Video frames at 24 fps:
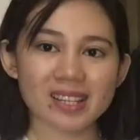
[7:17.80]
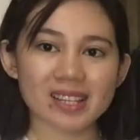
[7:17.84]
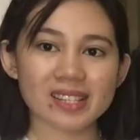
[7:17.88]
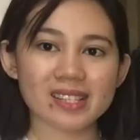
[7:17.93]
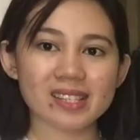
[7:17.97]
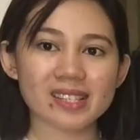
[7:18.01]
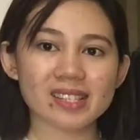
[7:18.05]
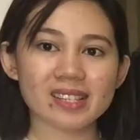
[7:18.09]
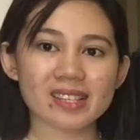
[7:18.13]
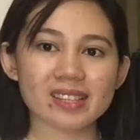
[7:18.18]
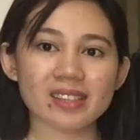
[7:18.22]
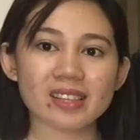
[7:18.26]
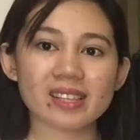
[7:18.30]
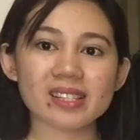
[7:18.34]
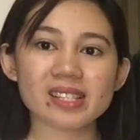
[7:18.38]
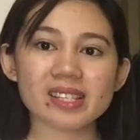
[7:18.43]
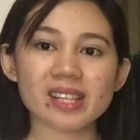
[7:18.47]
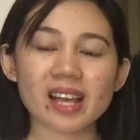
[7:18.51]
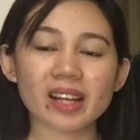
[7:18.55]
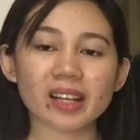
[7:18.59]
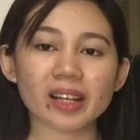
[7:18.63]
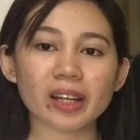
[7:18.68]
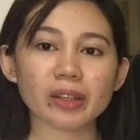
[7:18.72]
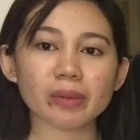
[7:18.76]
is the
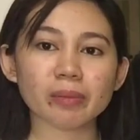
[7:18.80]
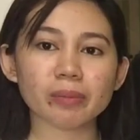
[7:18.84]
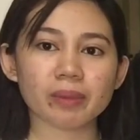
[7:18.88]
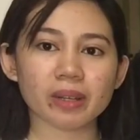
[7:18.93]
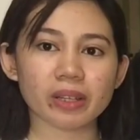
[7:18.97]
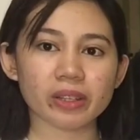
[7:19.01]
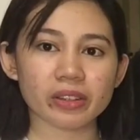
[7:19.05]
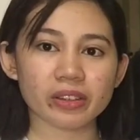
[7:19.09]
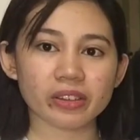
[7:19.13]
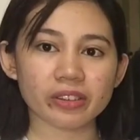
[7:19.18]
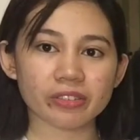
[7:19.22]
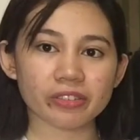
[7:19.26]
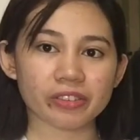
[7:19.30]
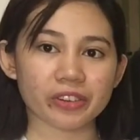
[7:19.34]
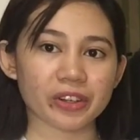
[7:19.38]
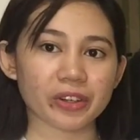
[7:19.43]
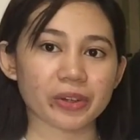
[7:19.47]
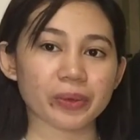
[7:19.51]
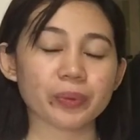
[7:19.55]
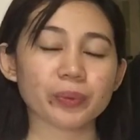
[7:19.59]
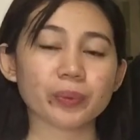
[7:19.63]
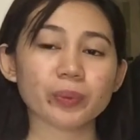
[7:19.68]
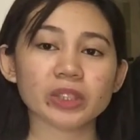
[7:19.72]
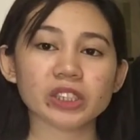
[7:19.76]
second
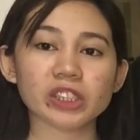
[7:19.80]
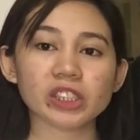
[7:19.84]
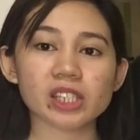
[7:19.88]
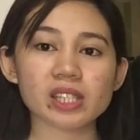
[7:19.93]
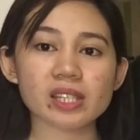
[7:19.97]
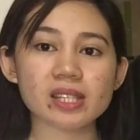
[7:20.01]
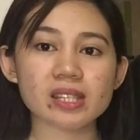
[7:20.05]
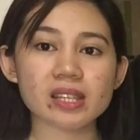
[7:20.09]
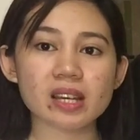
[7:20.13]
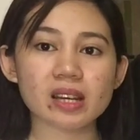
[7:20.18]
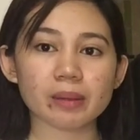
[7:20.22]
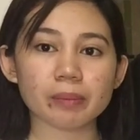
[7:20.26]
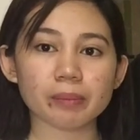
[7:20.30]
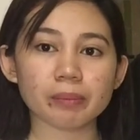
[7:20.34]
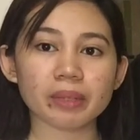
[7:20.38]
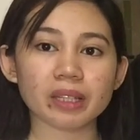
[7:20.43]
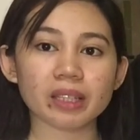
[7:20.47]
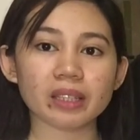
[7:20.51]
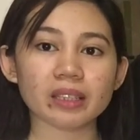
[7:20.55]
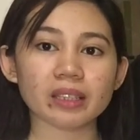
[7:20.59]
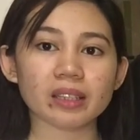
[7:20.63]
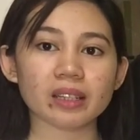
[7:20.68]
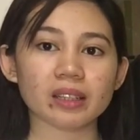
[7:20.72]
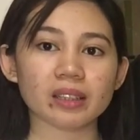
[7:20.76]
maneuver, which is the
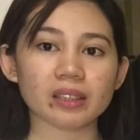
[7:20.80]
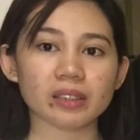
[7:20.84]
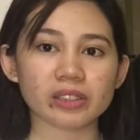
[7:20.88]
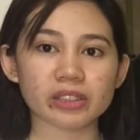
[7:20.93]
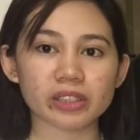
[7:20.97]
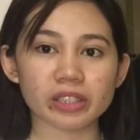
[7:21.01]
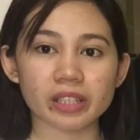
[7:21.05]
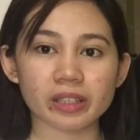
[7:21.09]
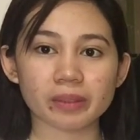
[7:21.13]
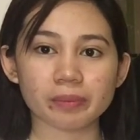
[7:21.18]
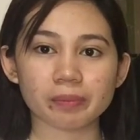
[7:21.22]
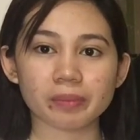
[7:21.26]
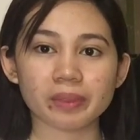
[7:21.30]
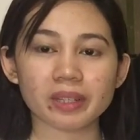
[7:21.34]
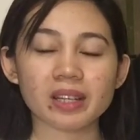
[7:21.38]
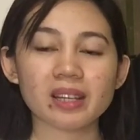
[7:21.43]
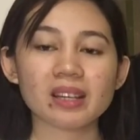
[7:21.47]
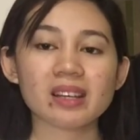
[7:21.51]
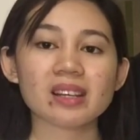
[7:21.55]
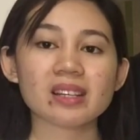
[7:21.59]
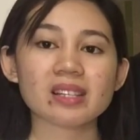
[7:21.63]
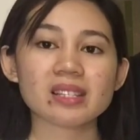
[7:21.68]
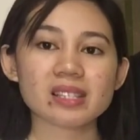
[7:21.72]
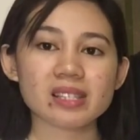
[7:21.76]
umbilical grip.
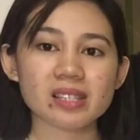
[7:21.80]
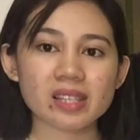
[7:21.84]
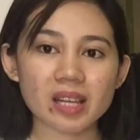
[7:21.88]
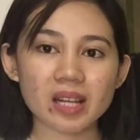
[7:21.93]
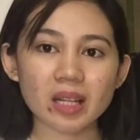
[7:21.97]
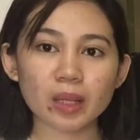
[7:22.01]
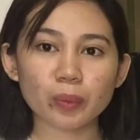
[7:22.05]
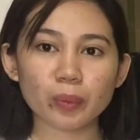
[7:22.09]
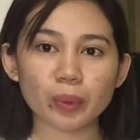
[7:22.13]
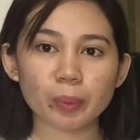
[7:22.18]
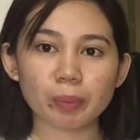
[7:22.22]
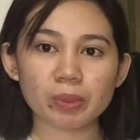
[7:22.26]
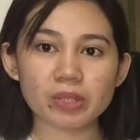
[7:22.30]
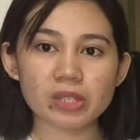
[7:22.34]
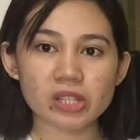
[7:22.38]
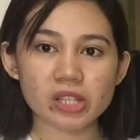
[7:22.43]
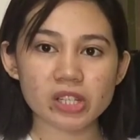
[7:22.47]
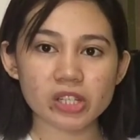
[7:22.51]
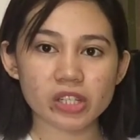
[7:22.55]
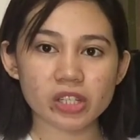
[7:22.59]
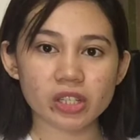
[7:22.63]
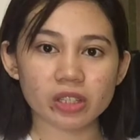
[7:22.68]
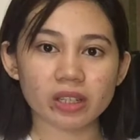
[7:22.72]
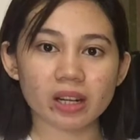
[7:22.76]
Still, we
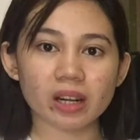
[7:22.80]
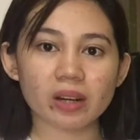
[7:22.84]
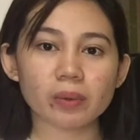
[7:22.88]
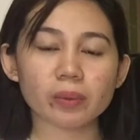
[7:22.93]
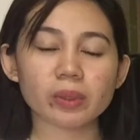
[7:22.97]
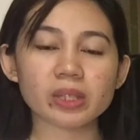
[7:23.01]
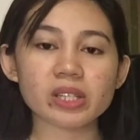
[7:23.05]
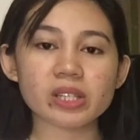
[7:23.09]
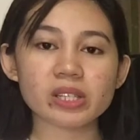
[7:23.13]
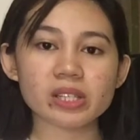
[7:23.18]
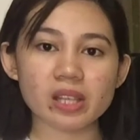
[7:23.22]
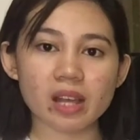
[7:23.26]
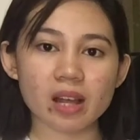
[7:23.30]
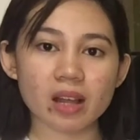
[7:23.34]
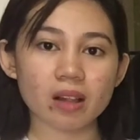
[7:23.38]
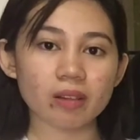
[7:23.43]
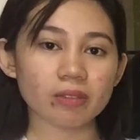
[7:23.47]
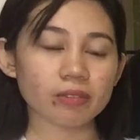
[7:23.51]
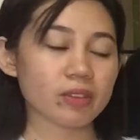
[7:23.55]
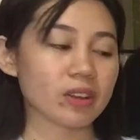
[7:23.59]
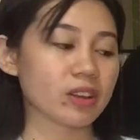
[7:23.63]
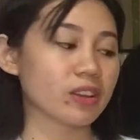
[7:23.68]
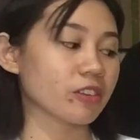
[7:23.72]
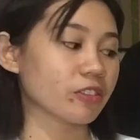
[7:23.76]
position
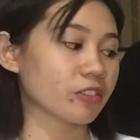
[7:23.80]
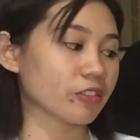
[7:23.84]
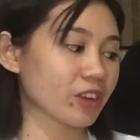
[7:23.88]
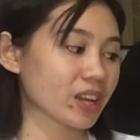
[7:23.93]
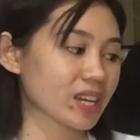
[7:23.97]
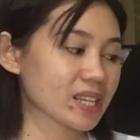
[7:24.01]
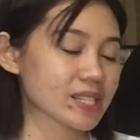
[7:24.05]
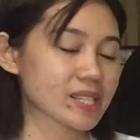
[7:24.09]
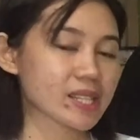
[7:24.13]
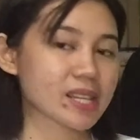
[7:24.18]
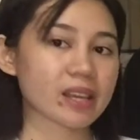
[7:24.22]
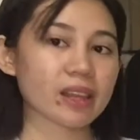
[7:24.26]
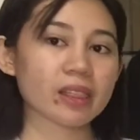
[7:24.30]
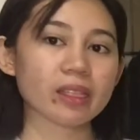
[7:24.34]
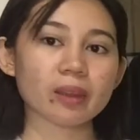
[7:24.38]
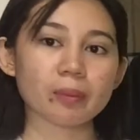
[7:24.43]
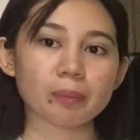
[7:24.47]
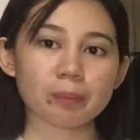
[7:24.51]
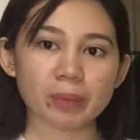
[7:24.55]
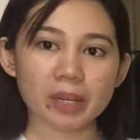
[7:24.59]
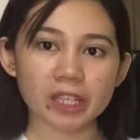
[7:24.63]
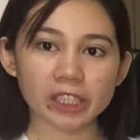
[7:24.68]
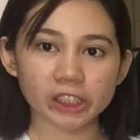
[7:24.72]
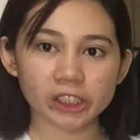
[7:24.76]
ourselves facing
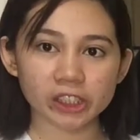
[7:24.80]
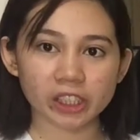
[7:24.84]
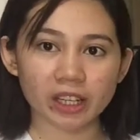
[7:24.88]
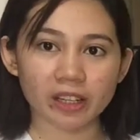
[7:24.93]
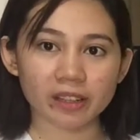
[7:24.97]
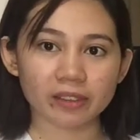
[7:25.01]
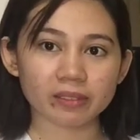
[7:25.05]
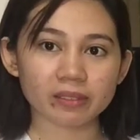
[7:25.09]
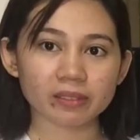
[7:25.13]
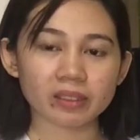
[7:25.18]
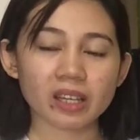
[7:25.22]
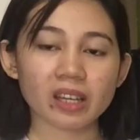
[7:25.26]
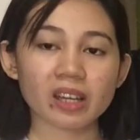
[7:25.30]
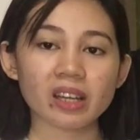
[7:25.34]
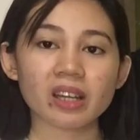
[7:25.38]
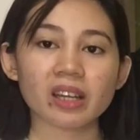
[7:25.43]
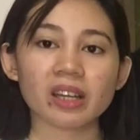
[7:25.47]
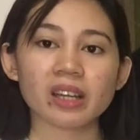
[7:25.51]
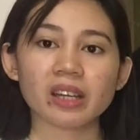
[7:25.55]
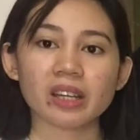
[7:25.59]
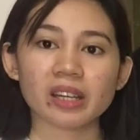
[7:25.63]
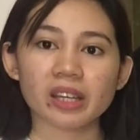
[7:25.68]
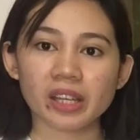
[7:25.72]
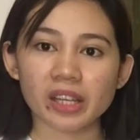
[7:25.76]
the patient.
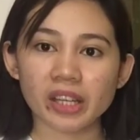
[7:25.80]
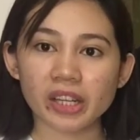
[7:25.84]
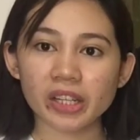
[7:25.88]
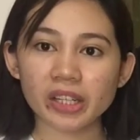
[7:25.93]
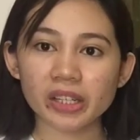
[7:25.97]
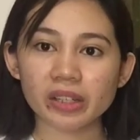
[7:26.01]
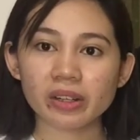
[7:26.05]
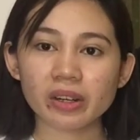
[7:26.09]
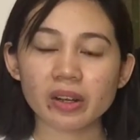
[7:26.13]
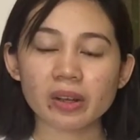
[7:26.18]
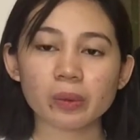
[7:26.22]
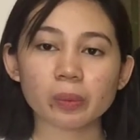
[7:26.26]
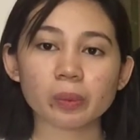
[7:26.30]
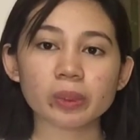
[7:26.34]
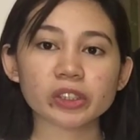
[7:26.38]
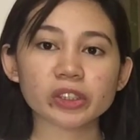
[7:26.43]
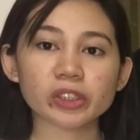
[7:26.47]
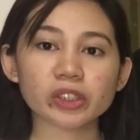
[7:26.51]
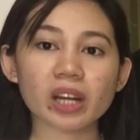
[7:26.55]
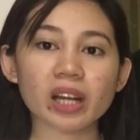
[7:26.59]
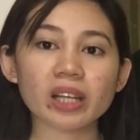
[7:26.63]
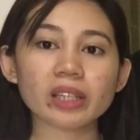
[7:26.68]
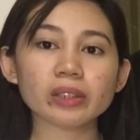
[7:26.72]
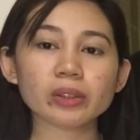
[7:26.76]
Here, we
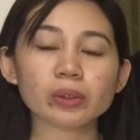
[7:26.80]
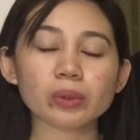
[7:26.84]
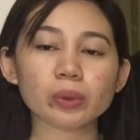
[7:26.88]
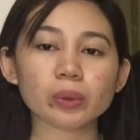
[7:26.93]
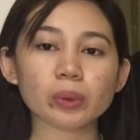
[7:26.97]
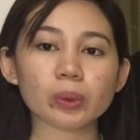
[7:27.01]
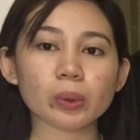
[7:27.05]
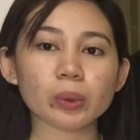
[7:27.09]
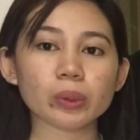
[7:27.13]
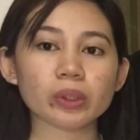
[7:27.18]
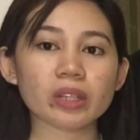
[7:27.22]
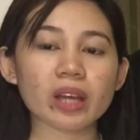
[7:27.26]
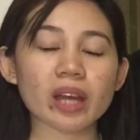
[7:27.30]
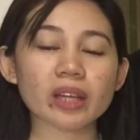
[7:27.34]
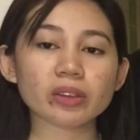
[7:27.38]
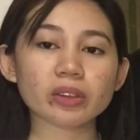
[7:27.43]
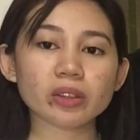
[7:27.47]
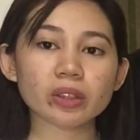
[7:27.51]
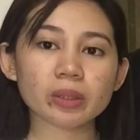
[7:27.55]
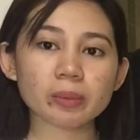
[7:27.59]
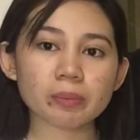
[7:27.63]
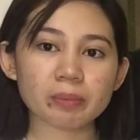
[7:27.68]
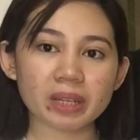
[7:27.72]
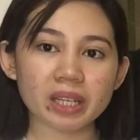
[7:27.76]
try to
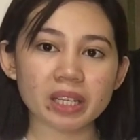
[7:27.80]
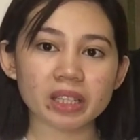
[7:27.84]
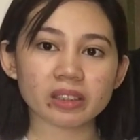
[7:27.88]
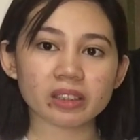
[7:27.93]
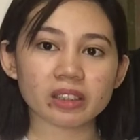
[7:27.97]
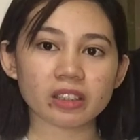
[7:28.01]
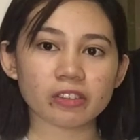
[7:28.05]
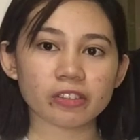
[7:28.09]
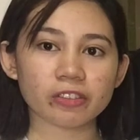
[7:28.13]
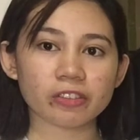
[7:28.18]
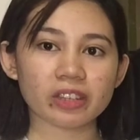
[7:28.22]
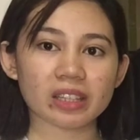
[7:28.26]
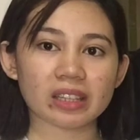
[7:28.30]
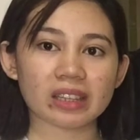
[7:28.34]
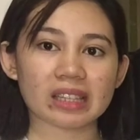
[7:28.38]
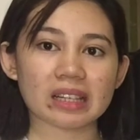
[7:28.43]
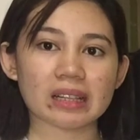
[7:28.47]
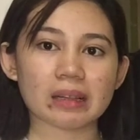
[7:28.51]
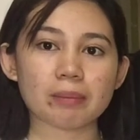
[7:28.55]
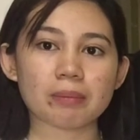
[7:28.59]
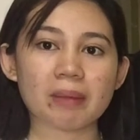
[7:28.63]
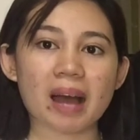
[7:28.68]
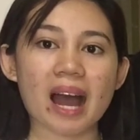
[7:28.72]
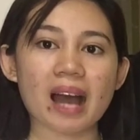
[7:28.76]
determine the
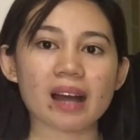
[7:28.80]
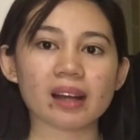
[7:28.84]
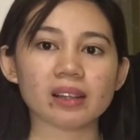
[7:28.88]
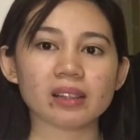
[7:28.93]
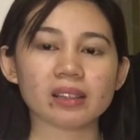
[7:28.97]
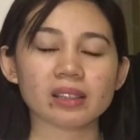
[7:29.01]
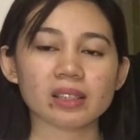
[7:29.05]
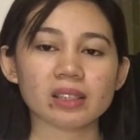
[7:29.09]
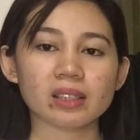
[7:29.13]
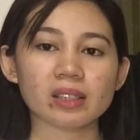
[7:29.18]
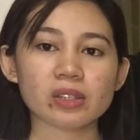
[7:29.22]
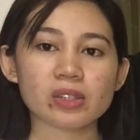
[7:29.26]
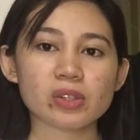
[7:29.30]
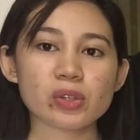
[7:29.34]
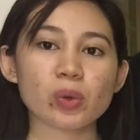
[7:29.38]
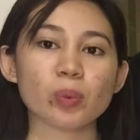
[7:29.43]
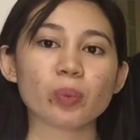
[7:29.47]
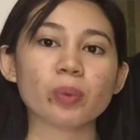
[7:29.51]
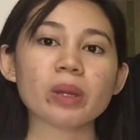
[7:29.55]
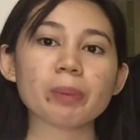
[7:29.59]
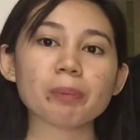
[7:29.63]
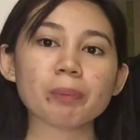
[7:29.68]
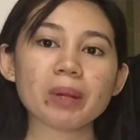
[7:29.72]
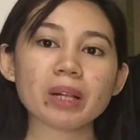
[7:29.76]
fetal back. So
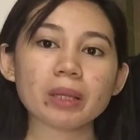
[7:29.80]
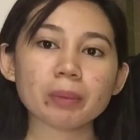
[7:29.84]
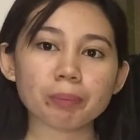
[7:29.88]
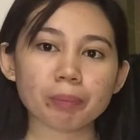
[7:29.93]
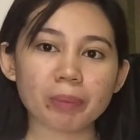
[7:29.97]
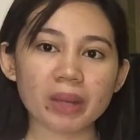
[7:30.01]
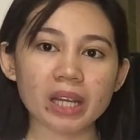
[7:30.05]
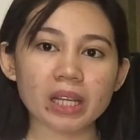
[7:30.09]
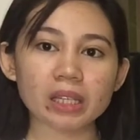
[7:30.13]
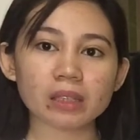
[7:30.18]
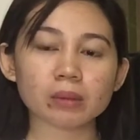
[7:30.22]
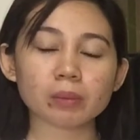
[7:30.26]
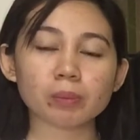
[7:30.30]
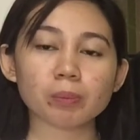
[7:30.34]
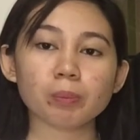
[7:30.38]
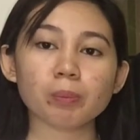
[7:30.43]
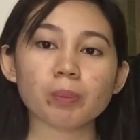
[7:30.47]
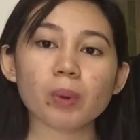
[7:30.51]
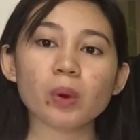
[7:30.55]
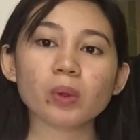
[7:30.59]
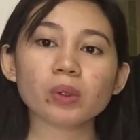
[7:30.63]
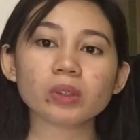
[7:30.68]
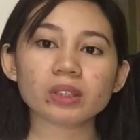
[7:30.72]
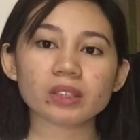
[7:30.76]
we palpate
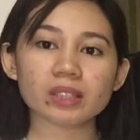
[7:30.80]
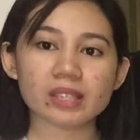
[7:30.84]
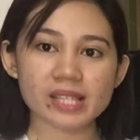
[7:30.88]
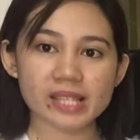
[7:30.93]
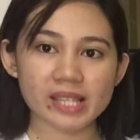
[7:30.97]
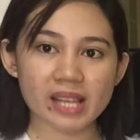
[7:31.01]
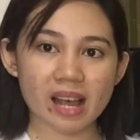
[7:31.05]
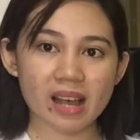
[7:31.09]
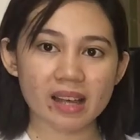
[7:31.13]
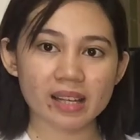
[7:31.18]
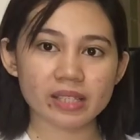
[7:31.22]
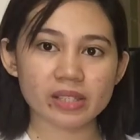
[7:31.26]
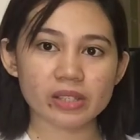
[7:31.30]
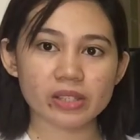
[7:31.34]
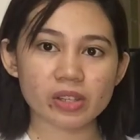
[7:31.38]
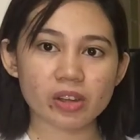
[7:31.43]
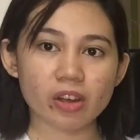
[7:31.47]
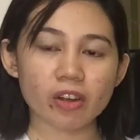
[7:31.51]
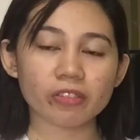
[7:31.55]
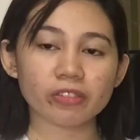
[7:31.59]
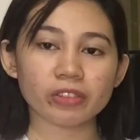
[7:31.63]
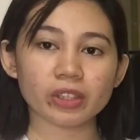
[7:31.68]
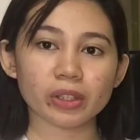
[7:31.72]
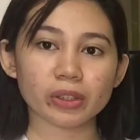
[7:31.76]
both sides
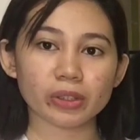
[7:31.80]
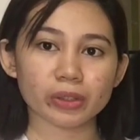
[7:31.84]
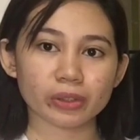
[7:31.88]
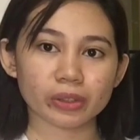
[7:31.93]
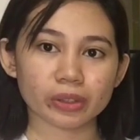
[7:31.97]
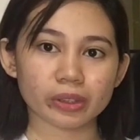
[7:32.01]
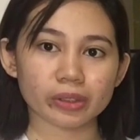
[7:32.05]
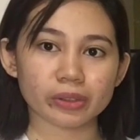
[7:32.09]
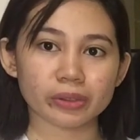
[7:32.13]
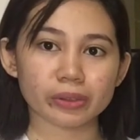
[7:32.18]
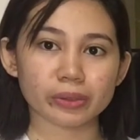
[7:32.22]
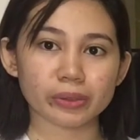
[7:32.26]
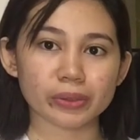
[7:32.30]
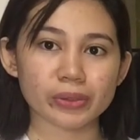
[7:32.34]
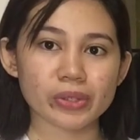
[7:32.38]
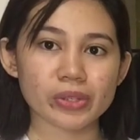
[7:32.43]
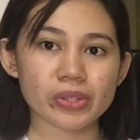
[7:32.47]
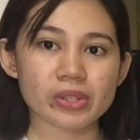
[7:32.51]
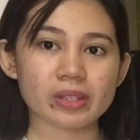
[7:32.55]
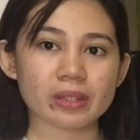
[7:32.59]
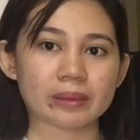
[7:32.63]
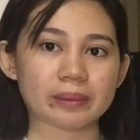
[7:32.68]
of the uterus.